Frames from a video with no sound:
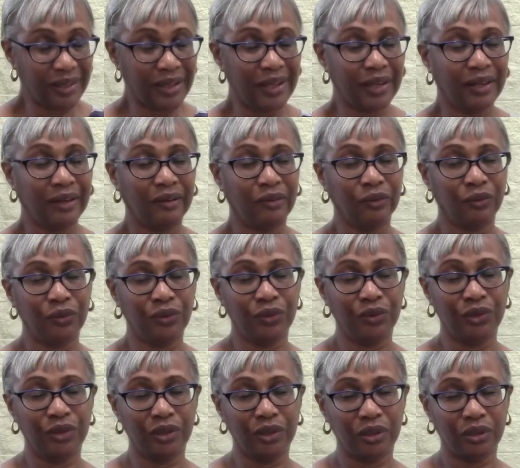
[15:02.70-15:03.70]
now
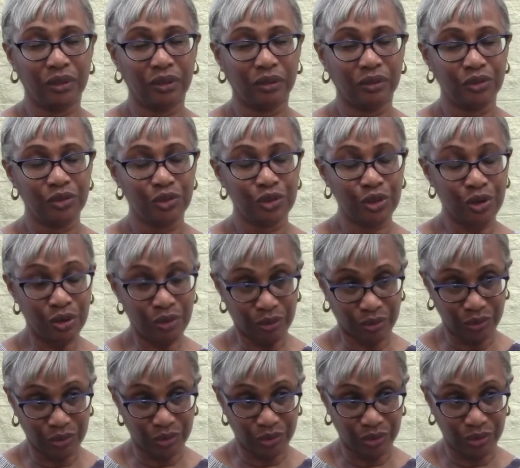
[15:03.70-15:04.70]
the
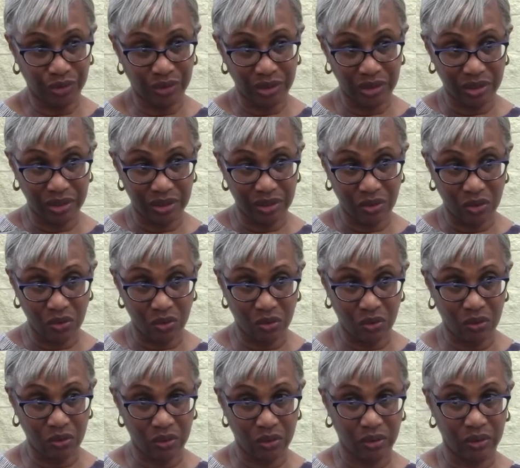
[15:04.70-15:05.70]
church that's
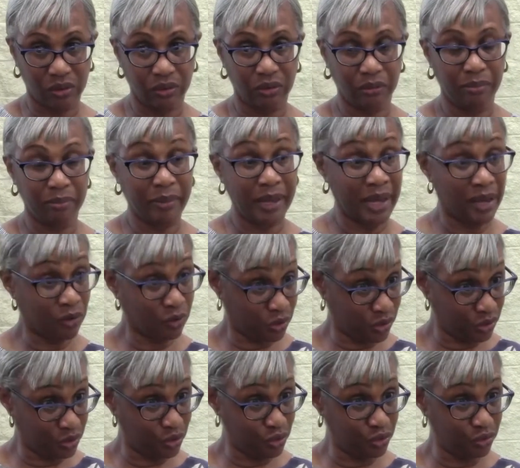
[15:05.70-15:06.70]
on
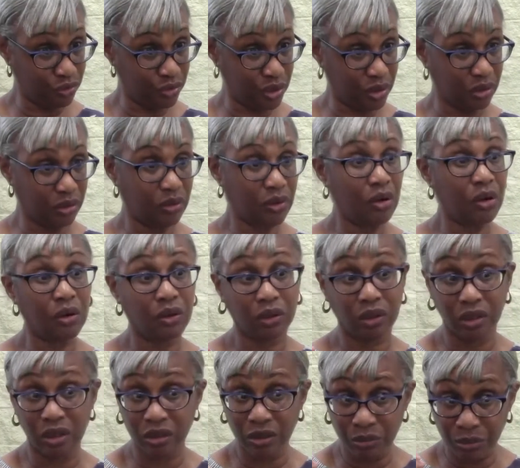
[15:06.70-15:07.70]
Bowden Street
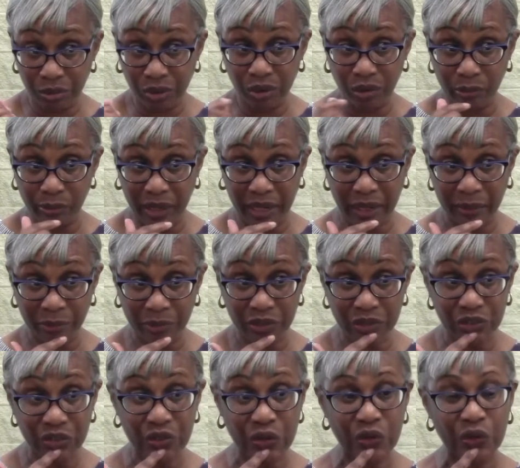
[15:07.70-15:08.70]
called Goodwill
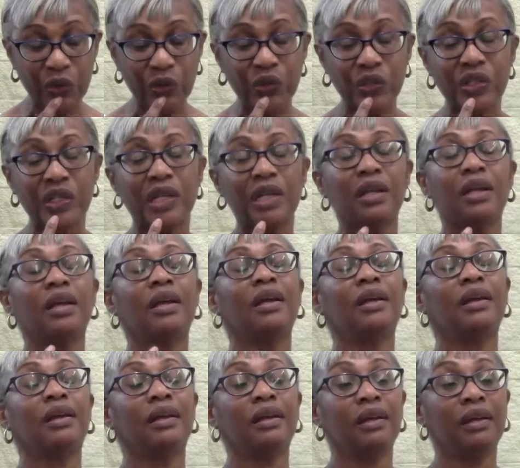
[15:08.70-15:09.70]
Baptist Church,
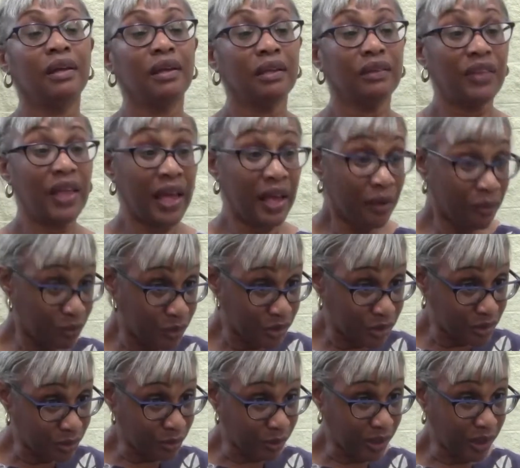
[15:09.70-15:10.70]
that
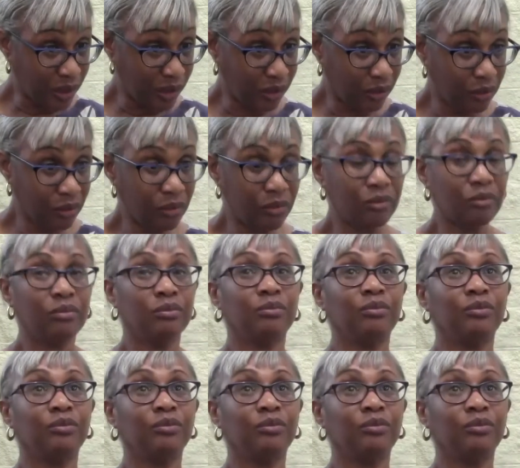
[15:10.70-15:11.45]
was where